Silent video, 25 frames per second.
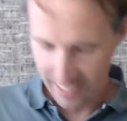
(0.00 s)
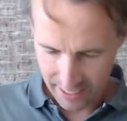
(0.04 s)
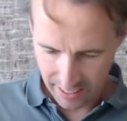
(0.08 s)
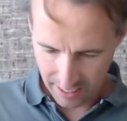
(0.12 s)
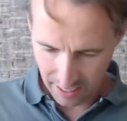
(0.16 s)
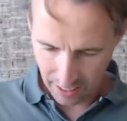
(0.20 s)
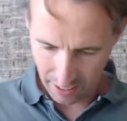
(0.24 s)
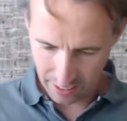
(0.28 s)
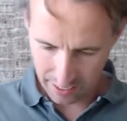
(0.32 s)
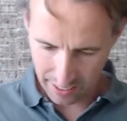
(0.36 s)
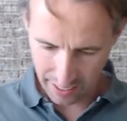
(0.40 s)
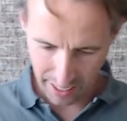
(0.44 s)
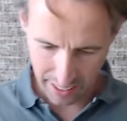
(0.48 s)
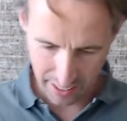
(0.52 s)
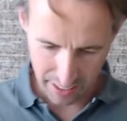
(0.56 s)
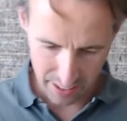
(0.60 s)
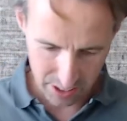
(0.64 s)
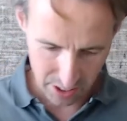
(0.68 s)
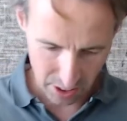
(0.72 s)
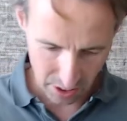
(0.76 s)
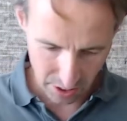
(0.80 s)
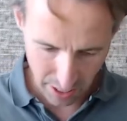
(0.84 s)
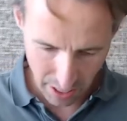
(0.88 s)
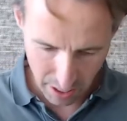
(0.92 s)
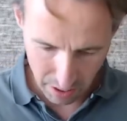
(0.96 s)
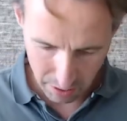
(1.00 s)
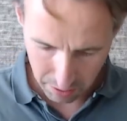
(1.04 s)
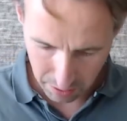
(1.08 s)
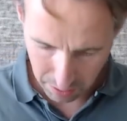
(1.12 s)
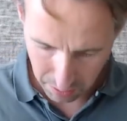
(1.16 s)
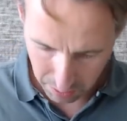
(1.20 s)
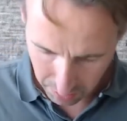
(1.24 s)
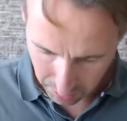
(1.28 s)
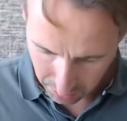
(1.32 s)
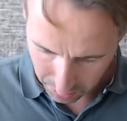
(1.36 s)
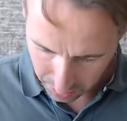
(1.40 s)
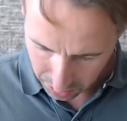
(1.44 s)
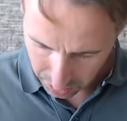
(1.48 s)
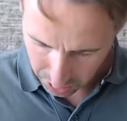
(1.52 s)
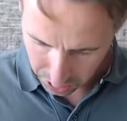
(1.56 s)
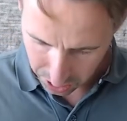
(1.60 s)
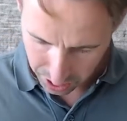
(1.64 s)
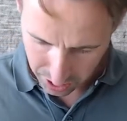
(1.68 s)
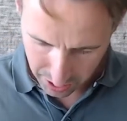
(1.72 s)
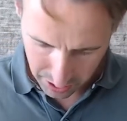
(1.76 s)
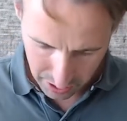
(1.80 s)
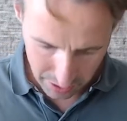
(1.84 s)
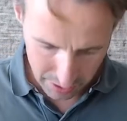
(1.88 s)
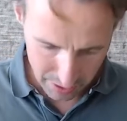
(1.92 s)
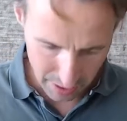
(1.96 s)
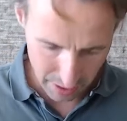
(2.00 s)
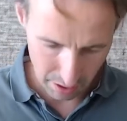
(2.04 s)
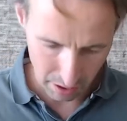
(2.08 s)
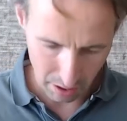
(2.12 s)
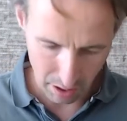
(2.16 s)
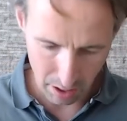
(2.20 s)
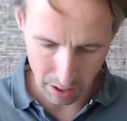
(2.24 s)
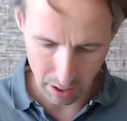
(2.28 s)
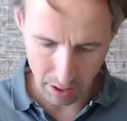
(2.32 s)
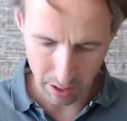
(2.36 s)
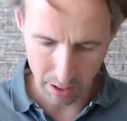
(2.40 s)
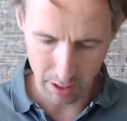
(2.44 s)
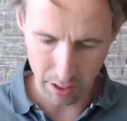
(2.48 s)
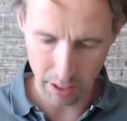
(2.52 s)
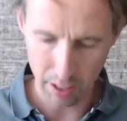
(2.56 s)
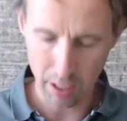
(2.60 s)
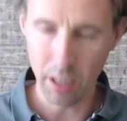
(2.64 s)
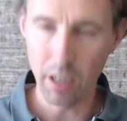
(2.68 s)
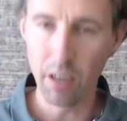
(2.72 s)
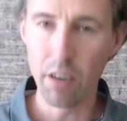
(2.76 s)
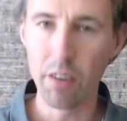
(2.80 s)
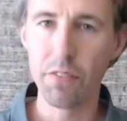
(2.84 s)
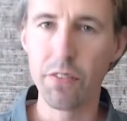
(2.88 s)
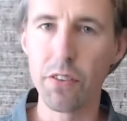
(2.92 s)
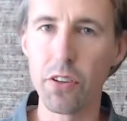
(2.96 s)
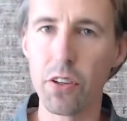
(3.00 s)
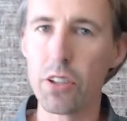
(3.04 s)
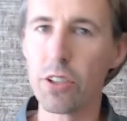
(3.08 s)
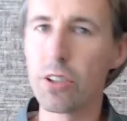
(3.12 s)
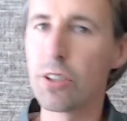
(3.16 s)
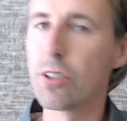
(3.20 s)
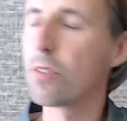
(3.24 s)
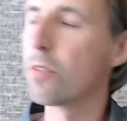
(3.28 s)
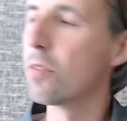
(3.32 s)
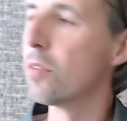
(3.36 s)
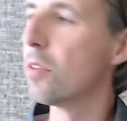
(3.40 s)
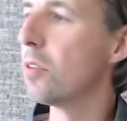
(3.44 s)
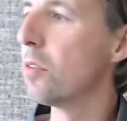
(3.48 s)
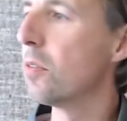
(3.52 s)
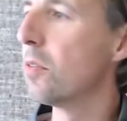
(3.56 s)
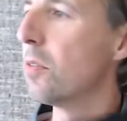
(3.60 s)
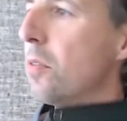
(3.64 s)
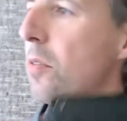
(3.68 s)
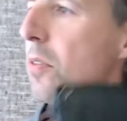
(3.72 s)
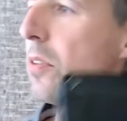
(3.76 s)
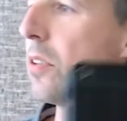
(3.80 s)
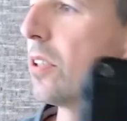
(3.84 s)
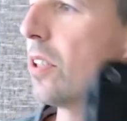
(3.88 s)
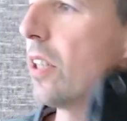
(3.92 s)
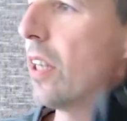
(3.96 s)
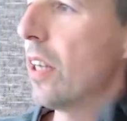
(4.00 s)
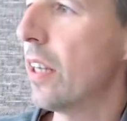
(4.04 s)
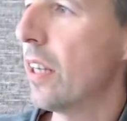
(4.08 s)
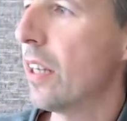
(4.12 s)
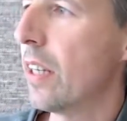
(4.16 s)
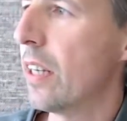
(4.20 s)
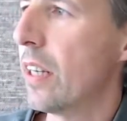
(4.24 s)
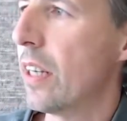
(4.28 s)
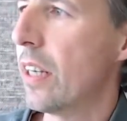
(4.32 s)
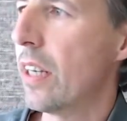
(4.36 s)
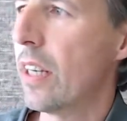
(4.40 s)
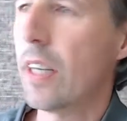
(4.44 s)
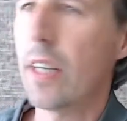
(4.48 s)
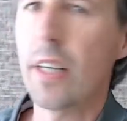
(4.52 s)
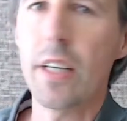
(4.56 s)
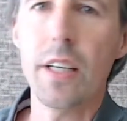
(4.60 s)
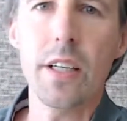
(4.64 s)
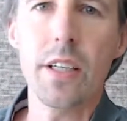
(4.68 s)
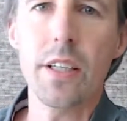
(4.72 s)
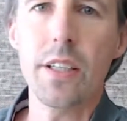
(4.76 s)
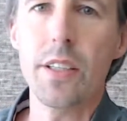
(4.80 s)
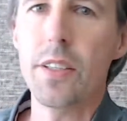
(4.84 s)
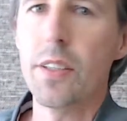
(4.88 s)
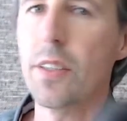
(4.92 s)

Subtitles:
okay, so now you see there are 4 screws. You